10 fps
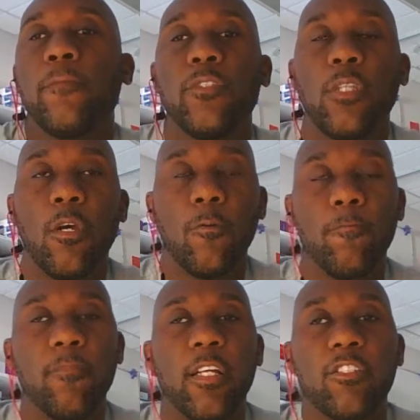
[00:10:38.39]
So
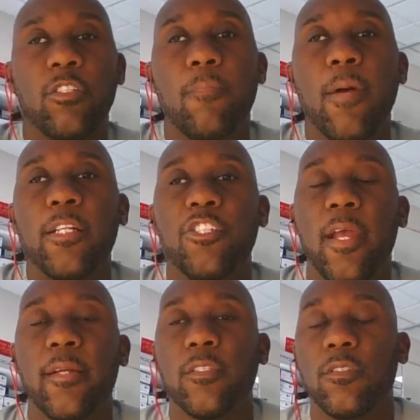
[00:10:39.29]
that's just my
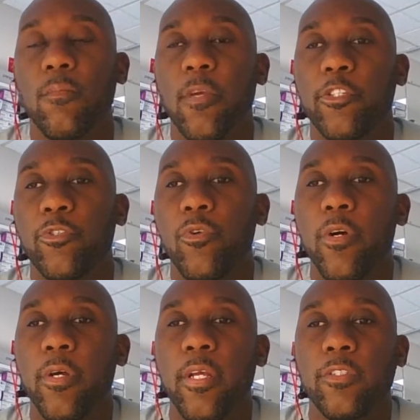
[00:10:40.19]
check, just to make
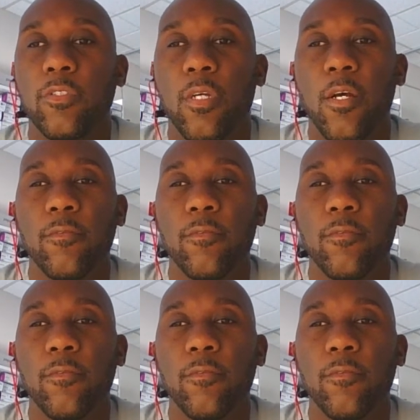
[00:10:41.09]
sure there's